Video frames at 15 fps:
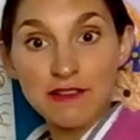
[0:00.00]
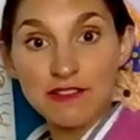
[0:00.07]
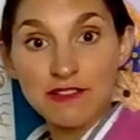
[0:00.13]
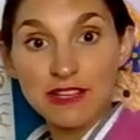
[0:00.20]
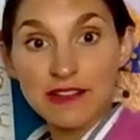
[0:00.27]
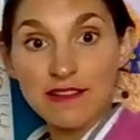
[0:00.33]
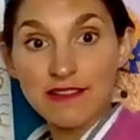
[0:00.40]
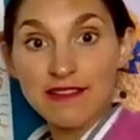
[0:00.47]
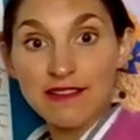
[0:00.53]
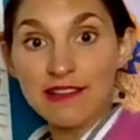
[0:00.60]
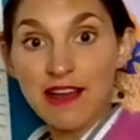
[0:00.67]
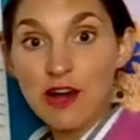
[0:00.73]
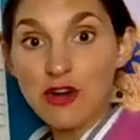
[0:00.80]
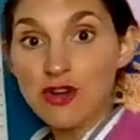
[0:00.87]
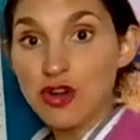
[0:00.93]
of little
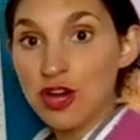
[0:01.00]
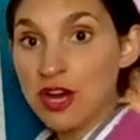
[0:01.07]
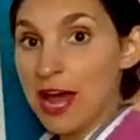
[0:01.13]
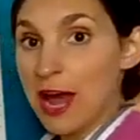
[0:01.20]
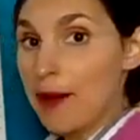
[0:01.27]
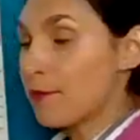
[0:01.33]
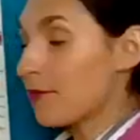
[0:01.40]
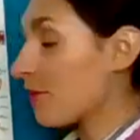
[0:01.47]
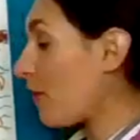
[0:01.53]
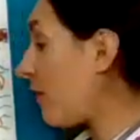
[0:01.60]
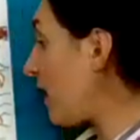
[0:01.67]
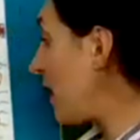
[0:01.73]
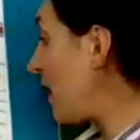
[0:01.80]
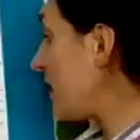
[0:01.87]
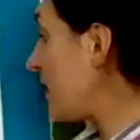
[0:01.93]
suction caps on
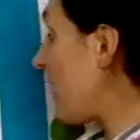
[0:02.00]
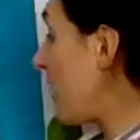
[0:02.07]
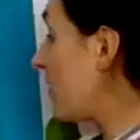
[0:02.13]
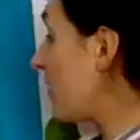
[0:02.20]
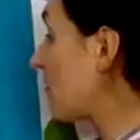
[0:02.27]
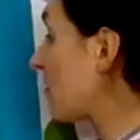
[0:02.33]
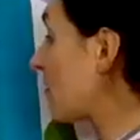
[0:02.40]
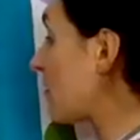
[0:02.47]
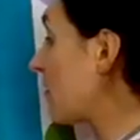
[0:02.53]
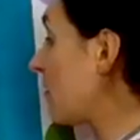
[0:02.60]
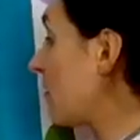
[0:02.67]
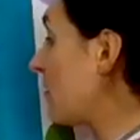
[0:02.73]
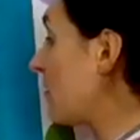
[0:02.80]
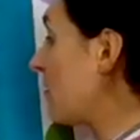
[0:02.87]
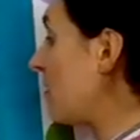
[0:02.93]
their legs.
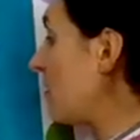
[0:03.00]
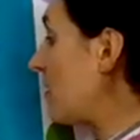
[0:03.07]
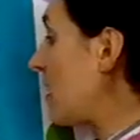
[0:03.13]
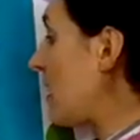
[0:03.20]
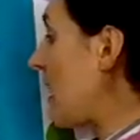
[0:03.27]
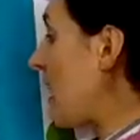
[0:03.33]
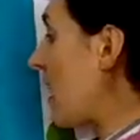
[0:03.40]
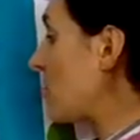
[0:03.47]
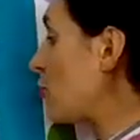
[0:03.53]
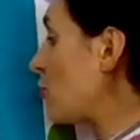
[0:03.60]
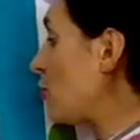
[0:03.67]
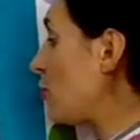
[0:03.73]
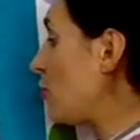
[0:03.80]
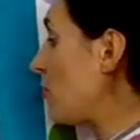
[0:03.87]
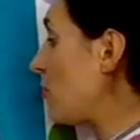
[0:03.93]
And
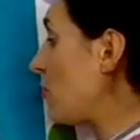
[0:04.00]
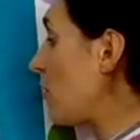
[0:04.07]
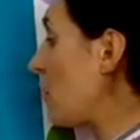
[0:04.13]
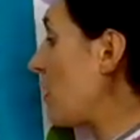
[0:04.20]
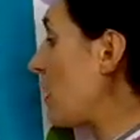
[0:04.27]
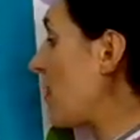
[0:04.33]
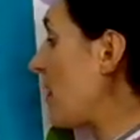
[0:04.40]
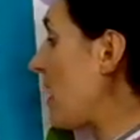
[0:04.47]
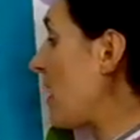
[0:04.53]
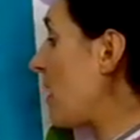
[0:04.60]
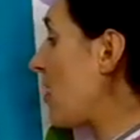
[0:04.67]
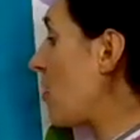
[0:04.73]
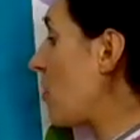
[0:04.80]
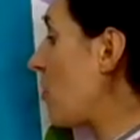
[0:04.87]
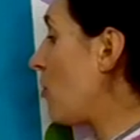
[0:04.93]
you know what?
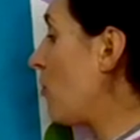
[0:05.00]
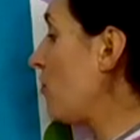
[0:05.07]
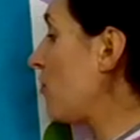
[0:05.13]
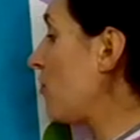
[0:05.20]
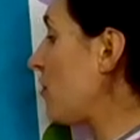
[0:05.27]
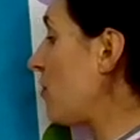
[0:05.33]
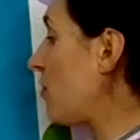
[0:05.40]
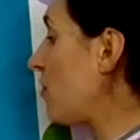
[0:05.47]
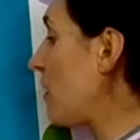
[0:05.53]
They're also